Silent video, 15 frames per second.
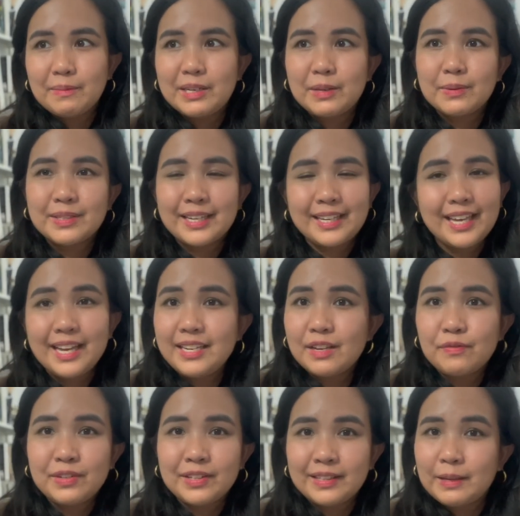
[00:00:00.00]
And he was like, yeah,
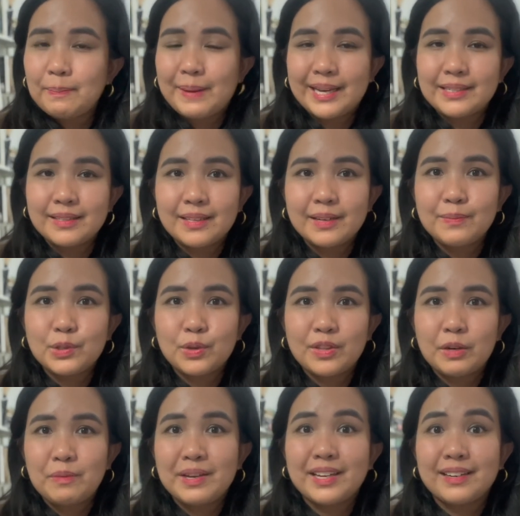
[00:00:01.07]
definitely pass them so
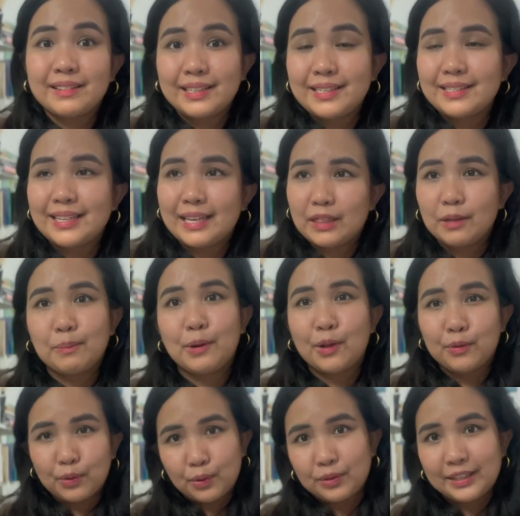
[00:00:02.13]
that we can at least get the ball
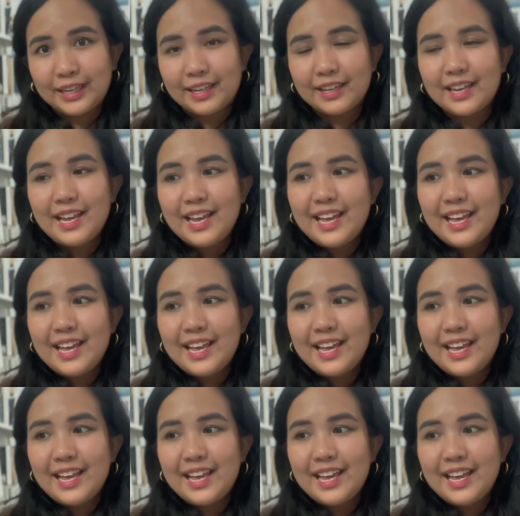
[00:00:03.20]
rolling.